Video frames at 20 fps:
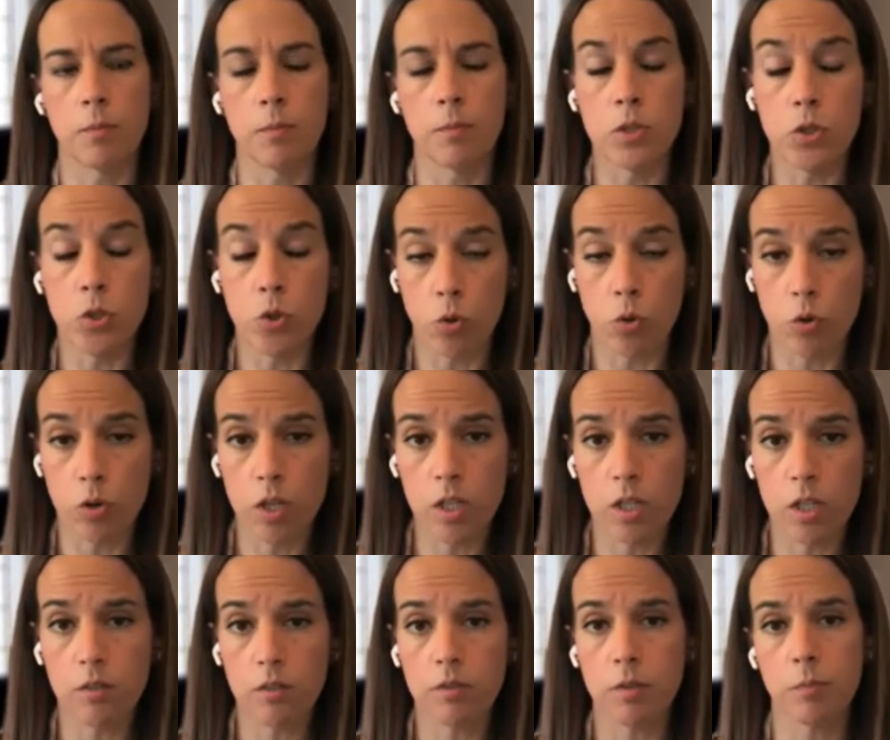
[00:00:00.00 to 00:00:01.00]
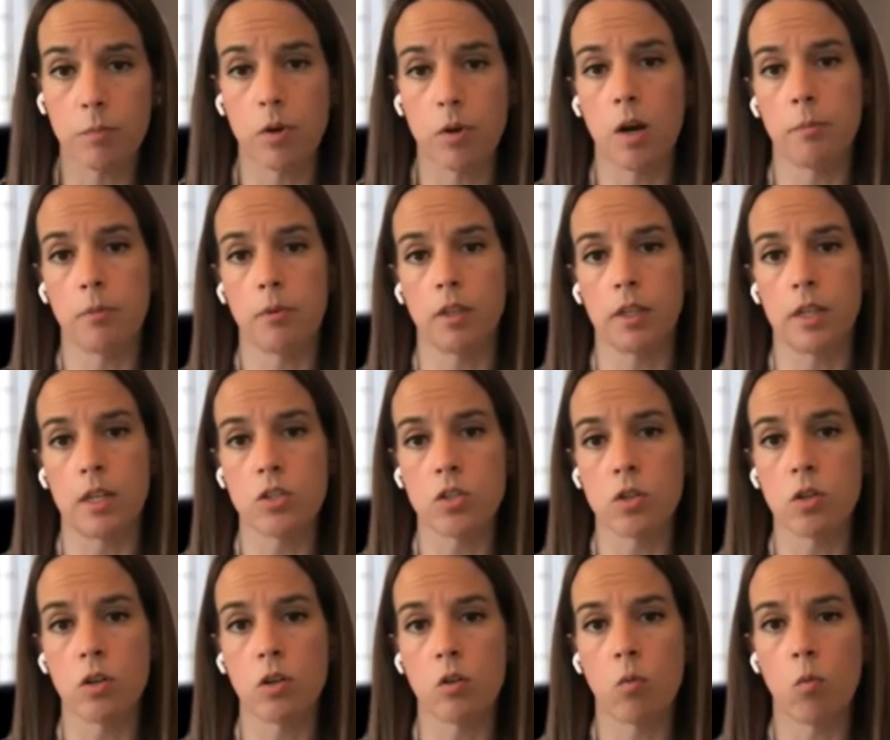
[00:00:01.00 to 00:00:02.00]
majority of the
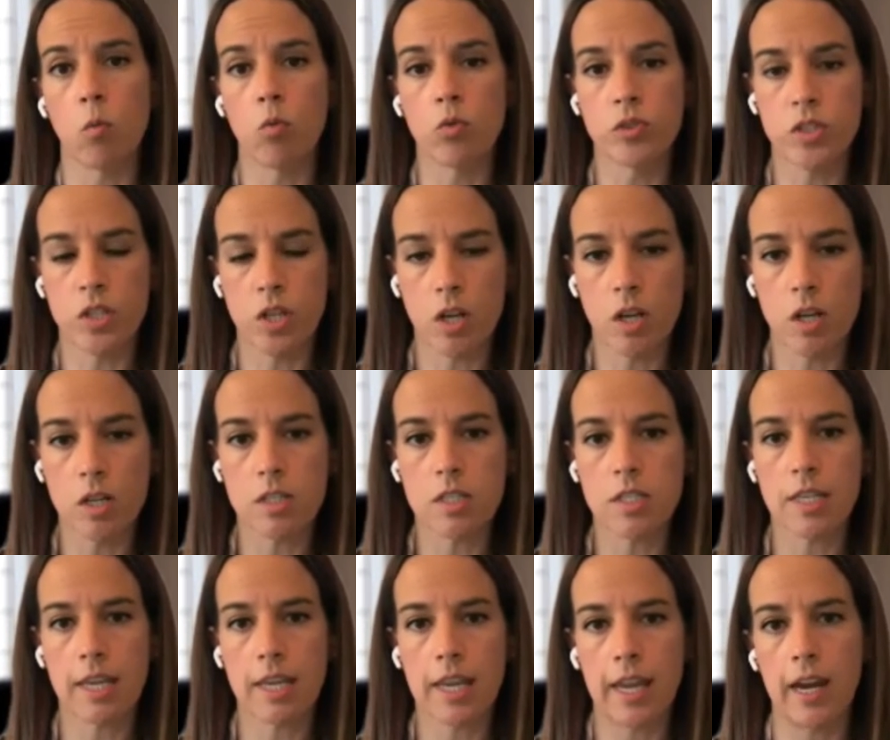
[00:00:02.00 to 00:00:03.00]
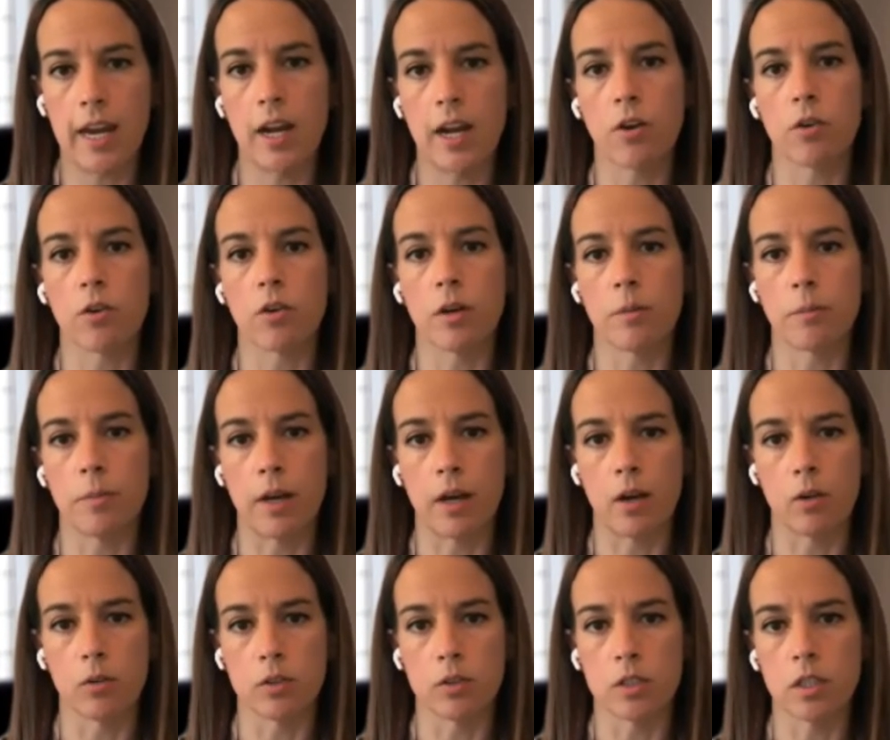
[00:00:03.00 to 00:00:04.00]
population does care
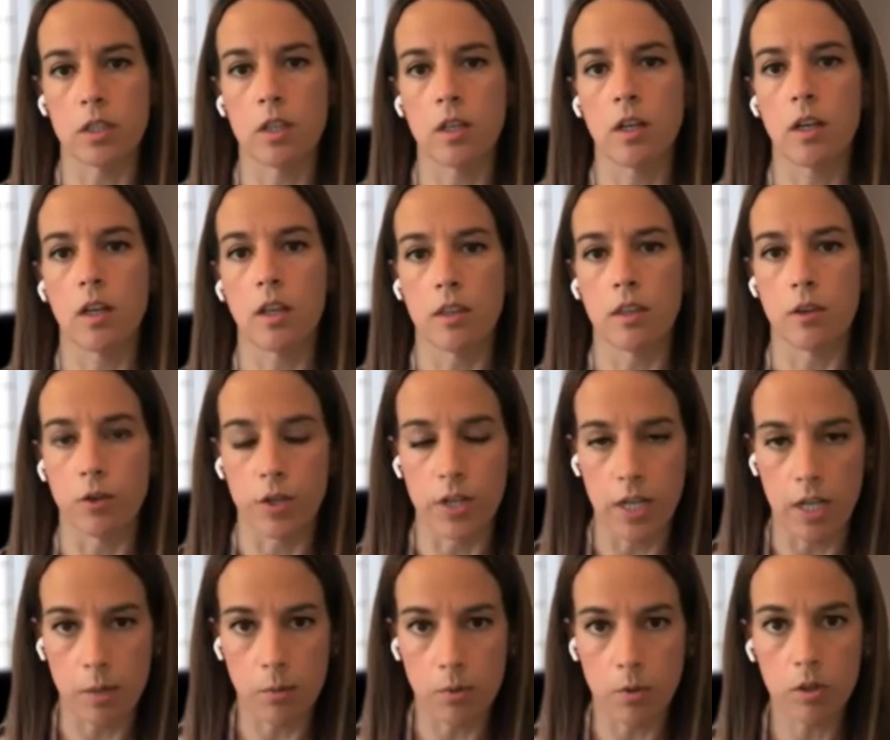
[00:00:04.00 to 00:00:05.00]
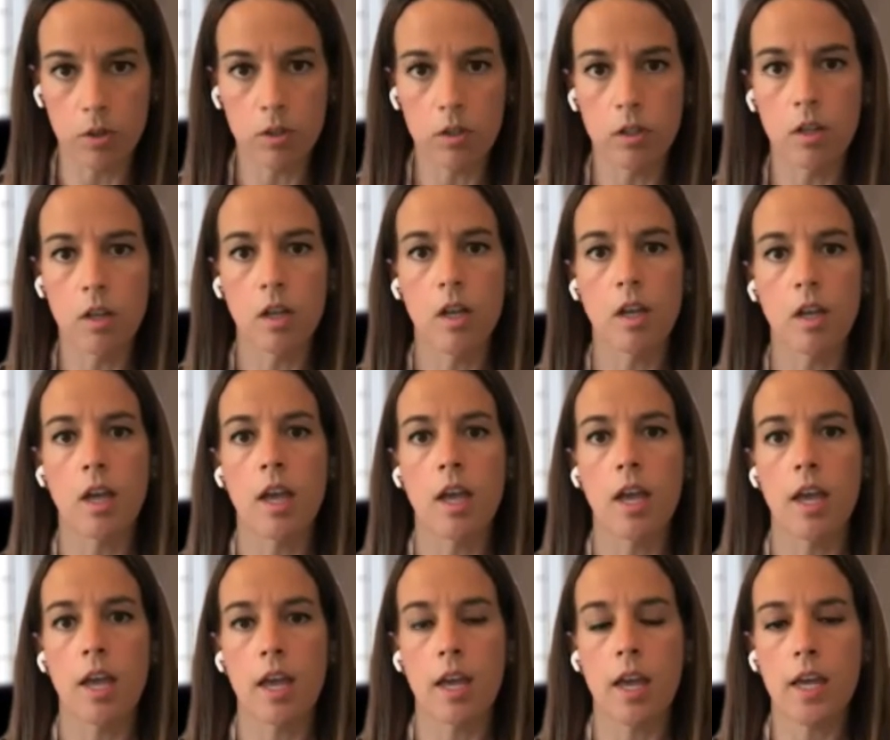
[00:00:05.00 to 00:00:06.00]
about their neighbor.
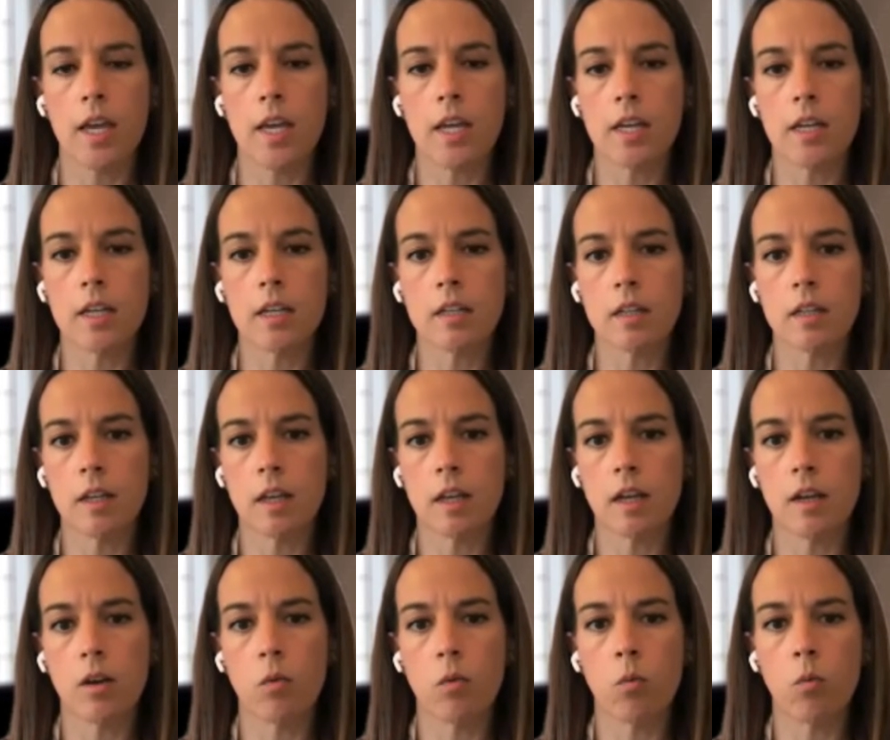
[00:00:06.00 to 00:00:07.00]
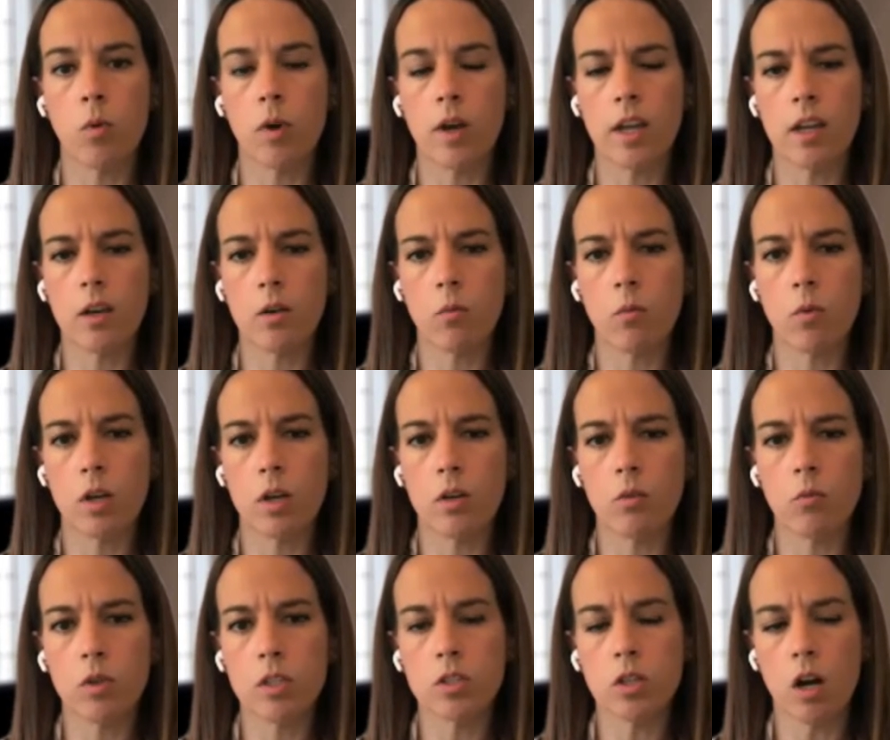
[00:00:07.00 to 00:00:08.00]
And when
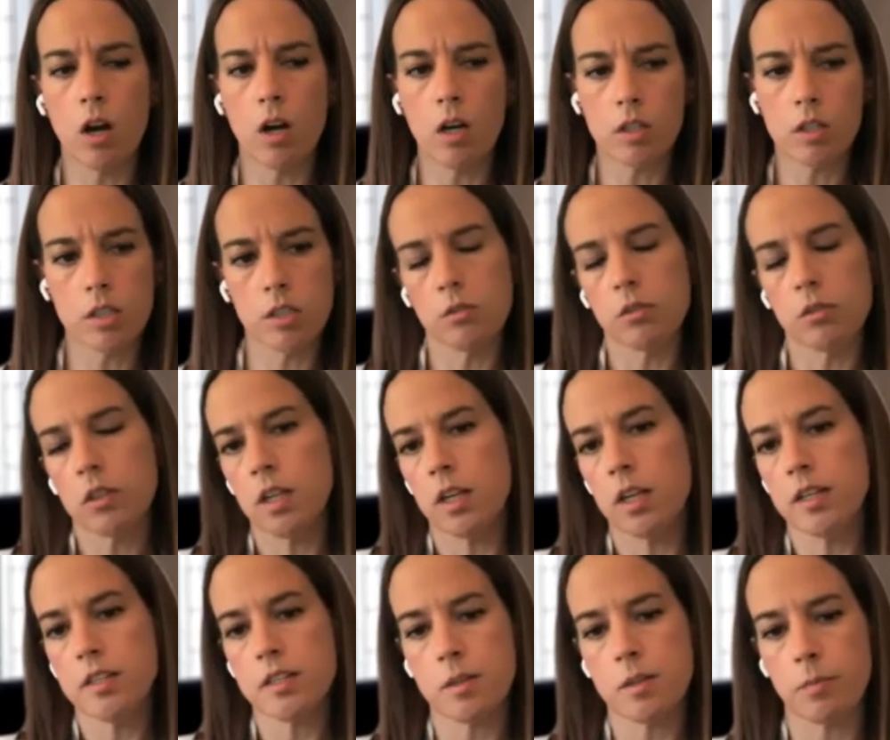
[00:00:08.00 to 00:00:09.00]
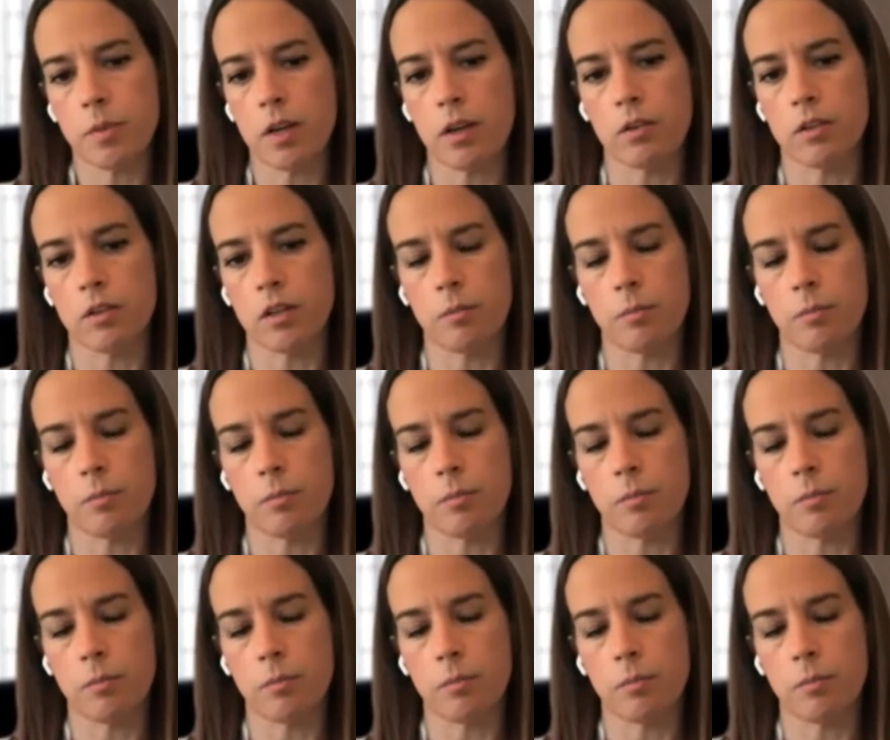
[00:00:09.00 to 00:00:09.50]
we talk to our clients about